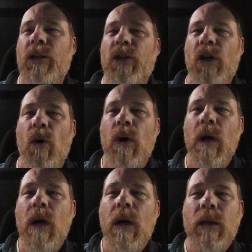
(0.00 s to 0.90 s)
So
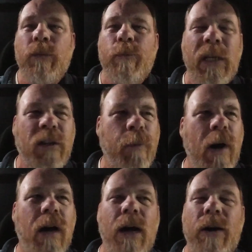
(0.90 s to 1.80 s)
please
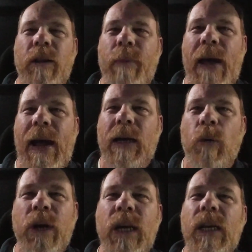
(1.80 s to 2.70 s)
park out in the back.
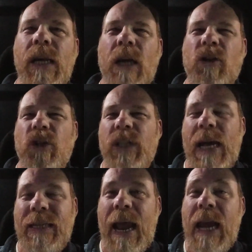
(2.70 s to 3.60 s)
We need the
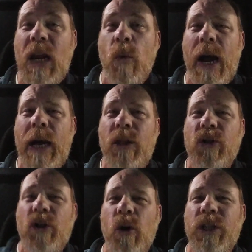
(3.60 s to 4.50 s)
exercise anyway.
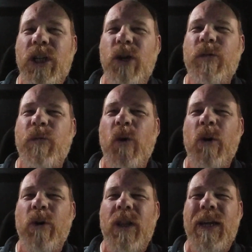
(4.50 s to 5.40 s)
There's no excuse for
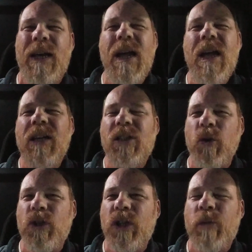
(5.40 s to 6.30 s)
it, really.
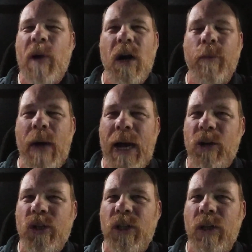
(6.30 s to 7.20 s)
So just park.
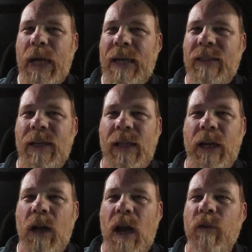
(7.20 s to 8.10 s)
Meijer's still nice. They let
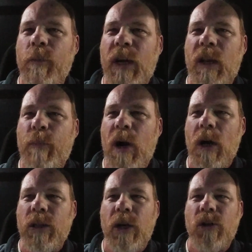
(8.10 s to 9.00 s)
you everybody to
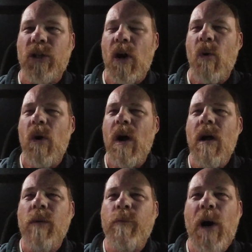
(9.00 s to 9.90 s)
park there. So
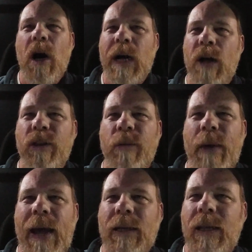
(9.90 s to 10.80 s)
park out in the
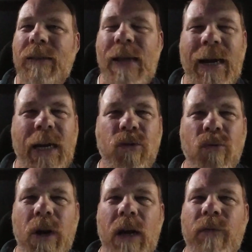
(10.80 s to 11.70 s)
back. Let's not get
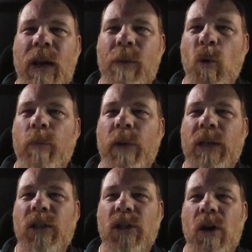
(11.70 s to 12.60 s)
thrown out of any more places.